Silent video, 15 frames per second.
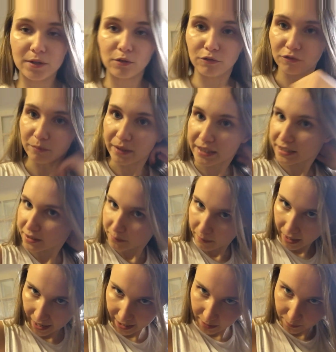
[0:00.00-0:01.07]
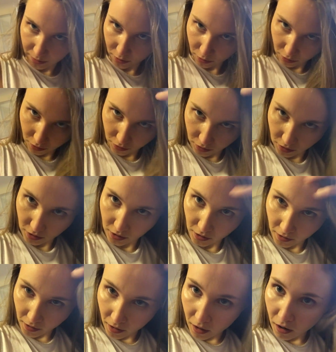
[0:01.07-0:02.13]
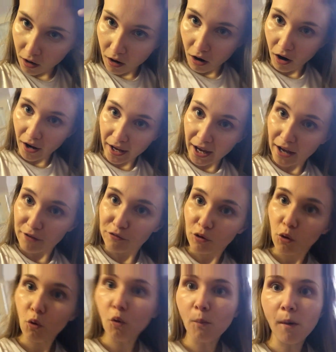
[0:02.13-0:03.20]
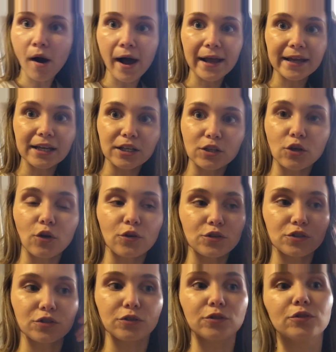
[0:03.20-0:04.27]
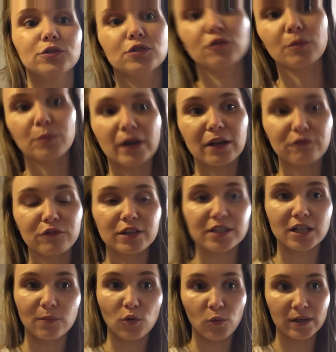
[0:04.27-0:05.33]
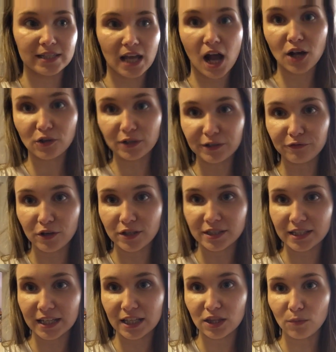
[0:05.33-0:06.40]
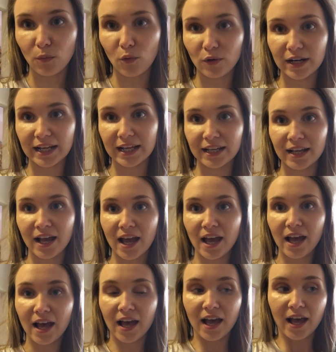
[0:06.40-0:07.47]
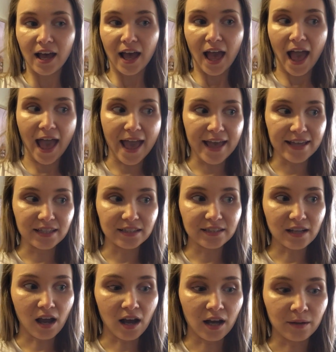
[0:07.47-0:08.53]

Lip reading: meal for me to make, because I have all my go-tos for breakfast. I'm always hungry first thing in the morning, and